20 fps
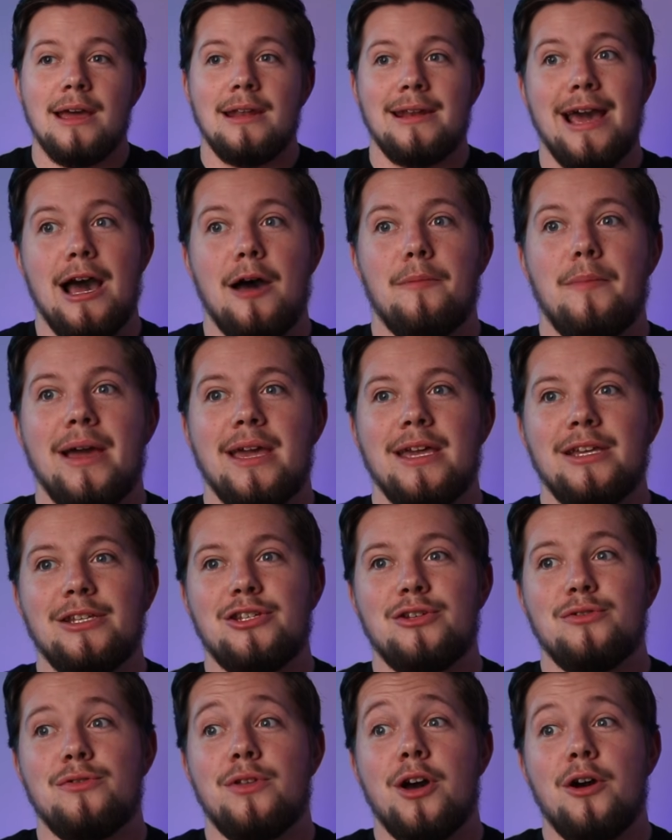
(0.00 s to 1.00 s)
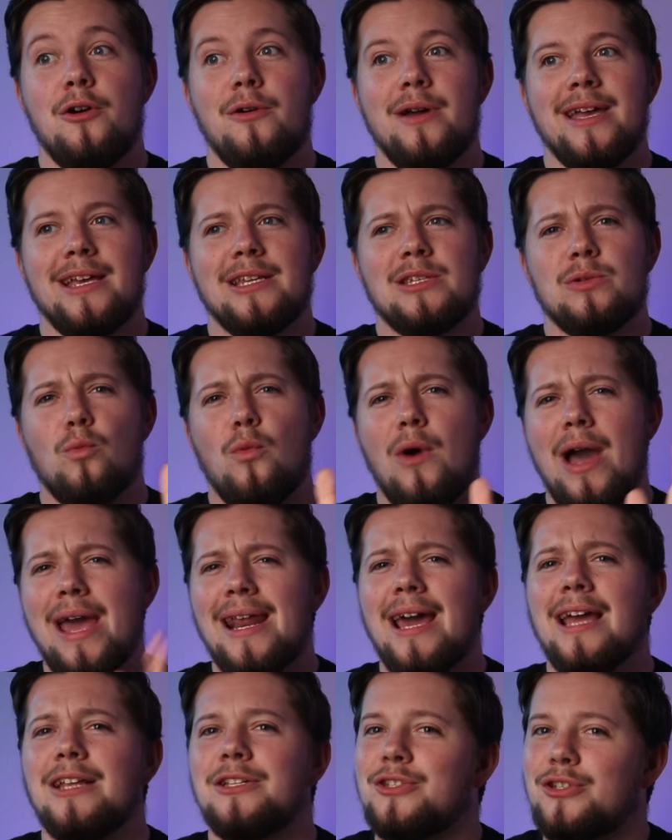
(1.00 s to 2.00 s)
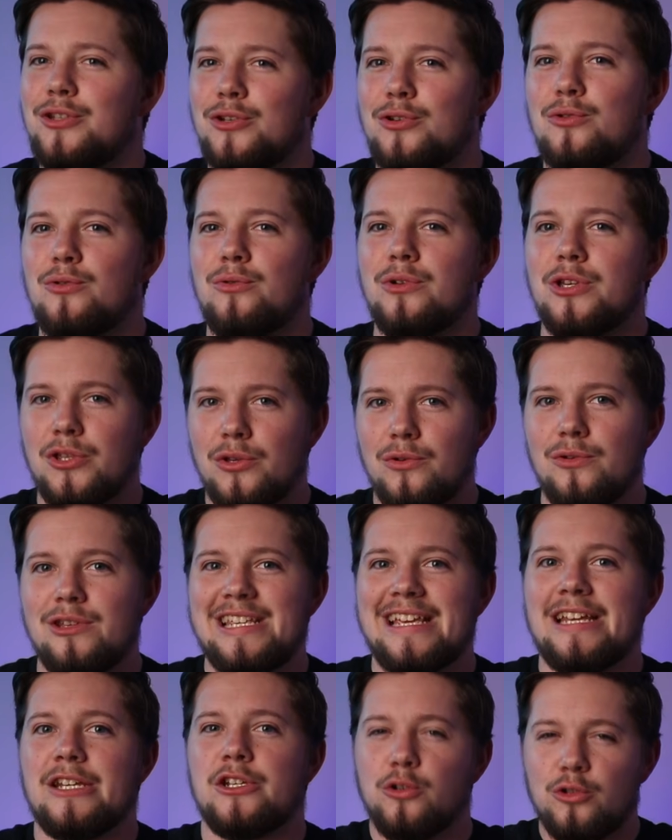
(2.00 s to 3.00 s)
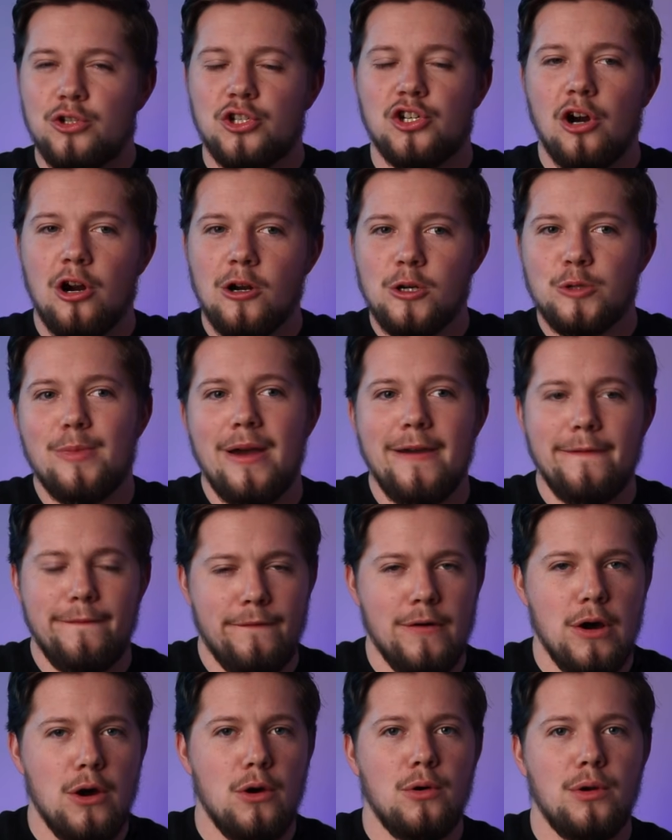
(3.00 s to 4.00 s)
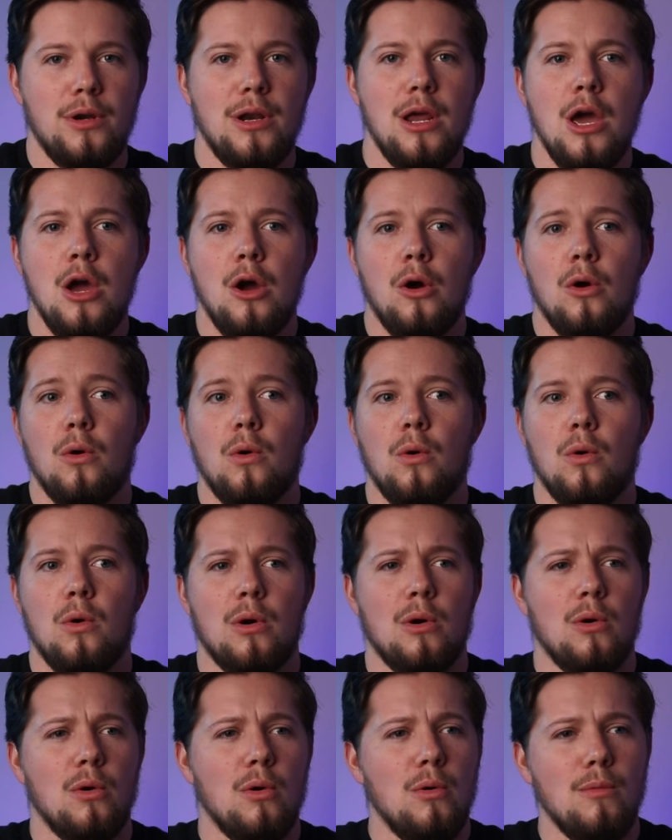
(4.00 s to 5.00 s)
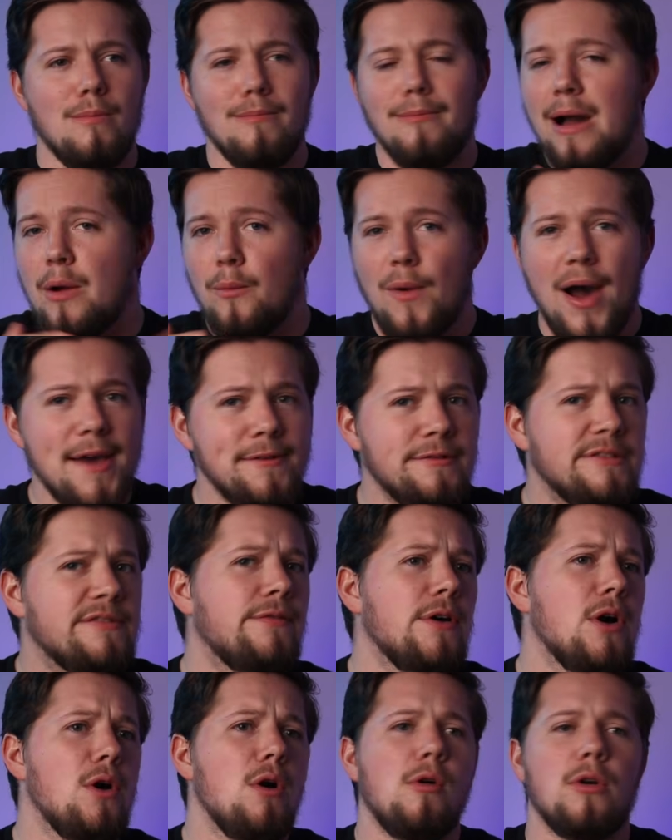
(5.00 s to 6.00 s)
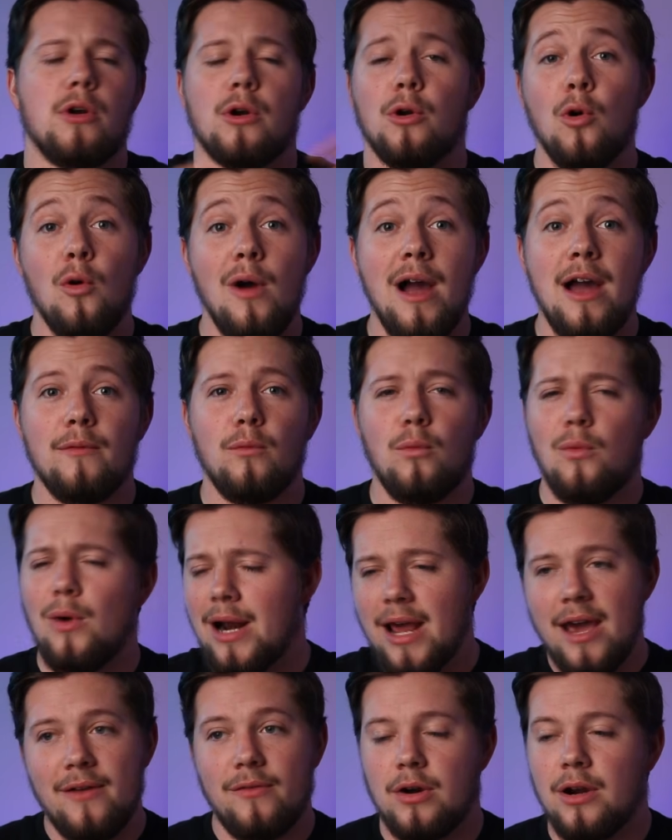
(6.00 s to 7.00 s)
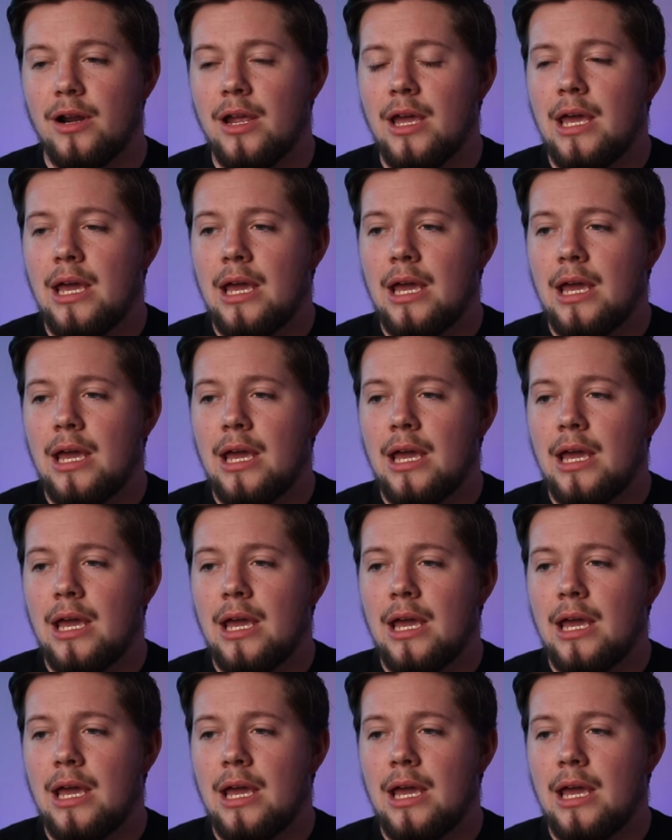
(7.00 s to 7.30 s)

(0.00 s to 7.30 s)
Now, my issue though is when I do use it to charge my phone or my wife's phone or whatever,